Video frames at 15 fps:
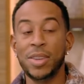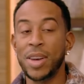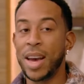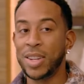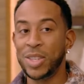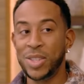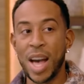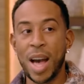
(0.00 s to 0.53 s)

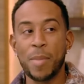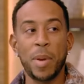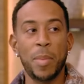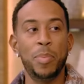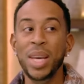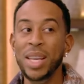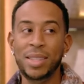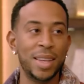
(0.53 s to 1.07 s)
It's true.
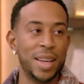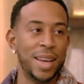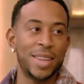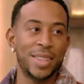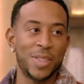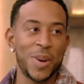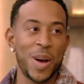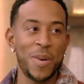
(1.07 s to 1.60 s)
What is
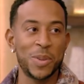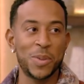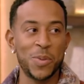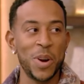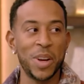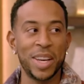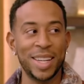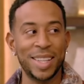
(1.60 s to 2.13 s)
the amount
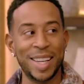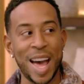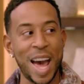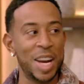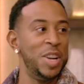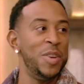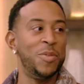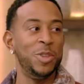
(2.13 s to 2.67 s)
of money
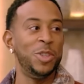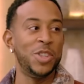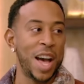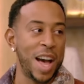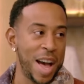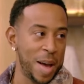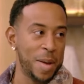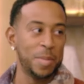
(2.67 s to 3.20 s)
that they gave